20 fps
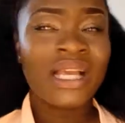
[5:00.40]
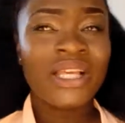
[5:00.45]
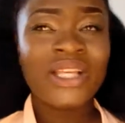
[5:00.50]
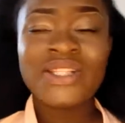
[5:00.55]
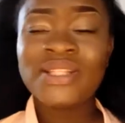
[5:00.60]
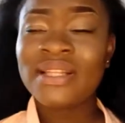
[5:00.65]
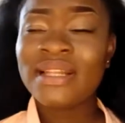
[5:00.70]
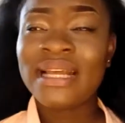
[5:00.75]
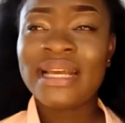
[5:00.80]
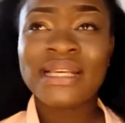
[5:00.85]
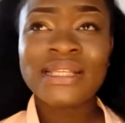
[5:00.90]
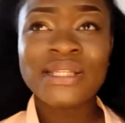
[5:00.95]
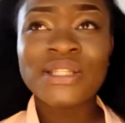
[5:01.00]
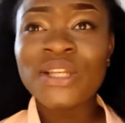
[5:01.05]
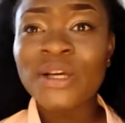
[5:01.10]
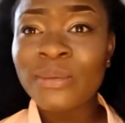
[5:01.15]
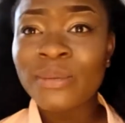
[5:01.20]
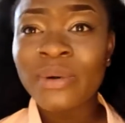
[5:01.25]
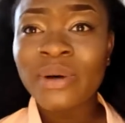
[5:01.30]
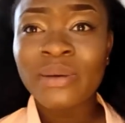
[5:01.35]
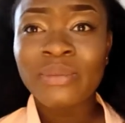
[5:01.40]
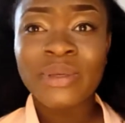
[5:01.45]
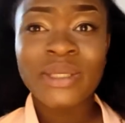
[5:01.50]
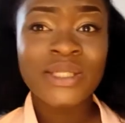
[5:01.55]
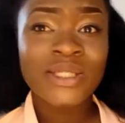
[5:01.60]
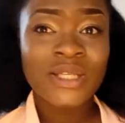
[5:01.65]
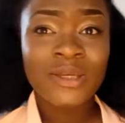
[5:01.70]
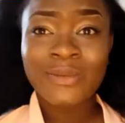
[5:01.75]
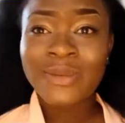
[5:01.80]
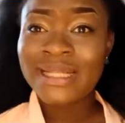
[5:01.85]
used to like summer, but
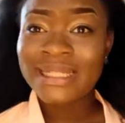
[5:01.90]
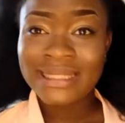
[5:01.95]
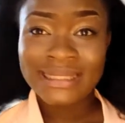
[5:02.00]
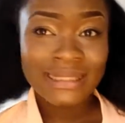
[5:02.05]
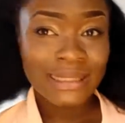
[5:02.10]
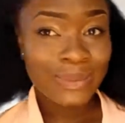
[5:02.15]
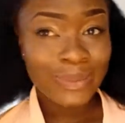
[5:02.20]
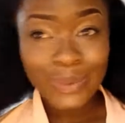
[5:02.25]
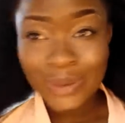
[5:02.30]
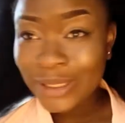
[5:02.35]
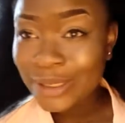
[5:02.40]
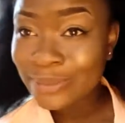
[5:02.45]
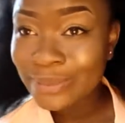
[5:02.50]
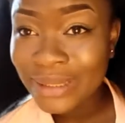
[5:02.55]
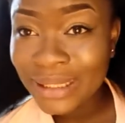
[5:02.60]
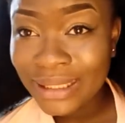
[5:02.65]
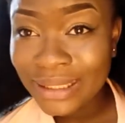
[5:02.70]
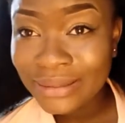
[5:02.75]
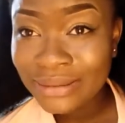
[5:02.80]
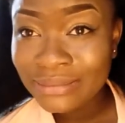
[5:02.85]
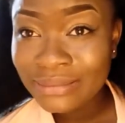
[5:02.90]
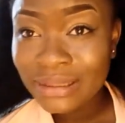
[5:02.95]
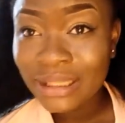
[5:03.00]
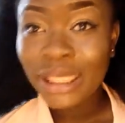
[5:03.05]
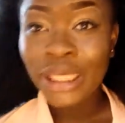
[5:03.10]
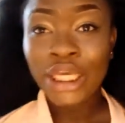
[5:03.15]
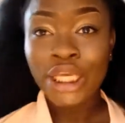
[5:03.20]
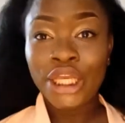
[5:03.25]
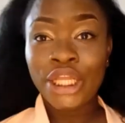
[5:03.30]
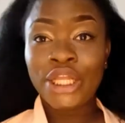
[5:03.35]
summer disappoint me.
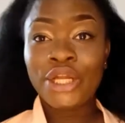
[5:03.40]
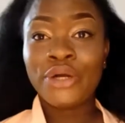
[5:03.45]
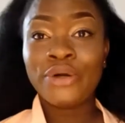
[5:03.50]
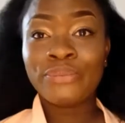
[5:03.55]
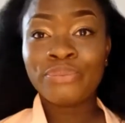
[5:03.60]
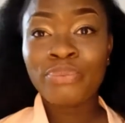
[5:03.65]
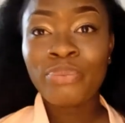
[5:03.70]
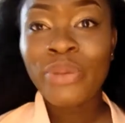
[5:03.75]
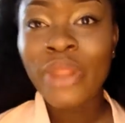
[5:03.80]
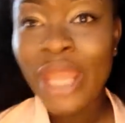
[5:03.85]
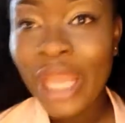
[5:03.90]
You know,